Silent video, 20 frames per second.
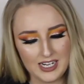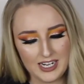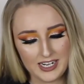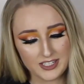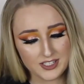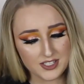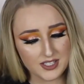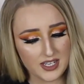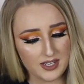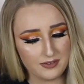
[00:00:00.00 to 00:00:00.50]
I
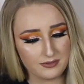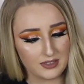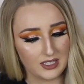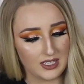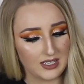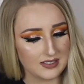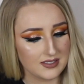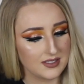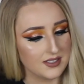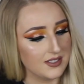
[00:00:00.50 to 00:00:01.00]
actually have
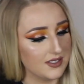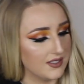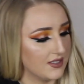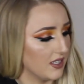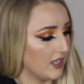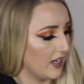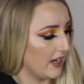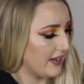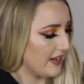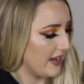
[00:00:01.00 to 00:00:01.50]
glasses
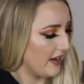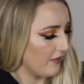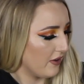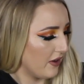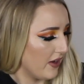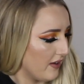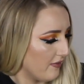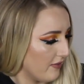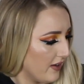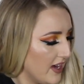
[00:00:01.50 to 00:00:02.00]
that I never
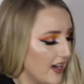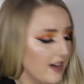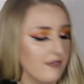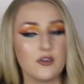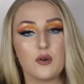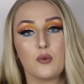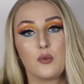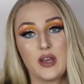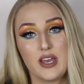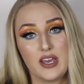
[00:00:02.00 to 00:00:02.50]
ever,
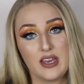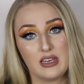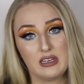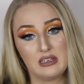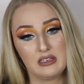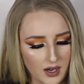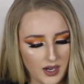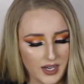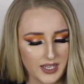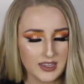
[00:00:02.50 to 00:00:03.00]
ever wear.
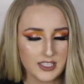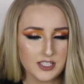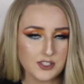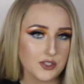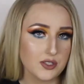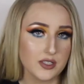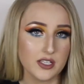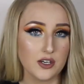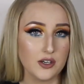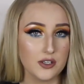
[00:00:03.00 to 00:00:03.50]
I
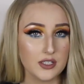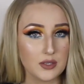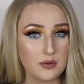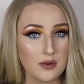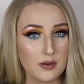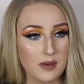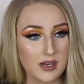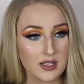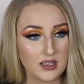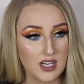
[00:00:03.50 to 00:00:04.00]
literally only
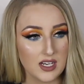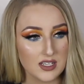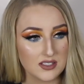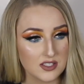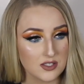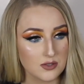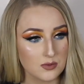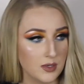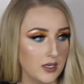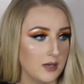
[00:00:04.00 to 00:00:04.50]
wear my
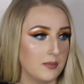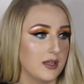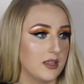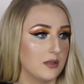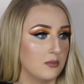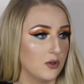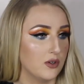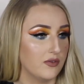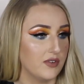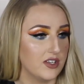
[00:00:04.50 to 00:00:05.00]
glasses when I'm at
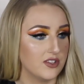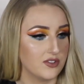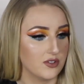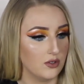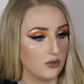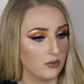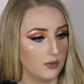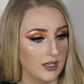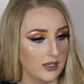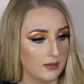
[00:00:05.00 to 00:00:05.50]
the movies
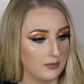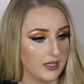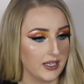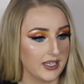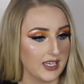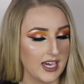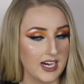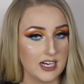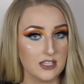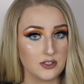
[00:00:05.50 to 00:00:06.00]
or when I'm
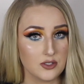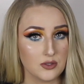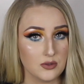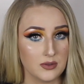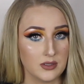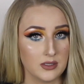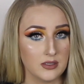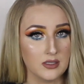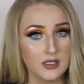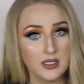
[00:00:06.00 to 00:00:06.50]
like out
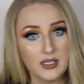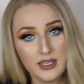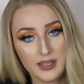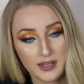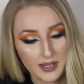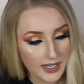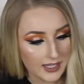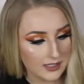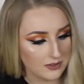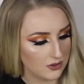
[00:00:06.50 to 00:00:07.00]
doing
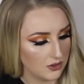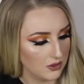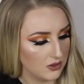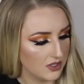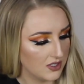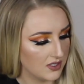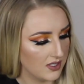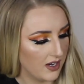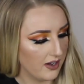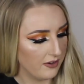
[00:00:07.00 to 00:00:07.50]

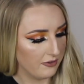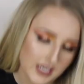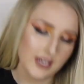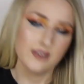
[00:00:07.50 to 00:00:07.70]
outdoor stuff.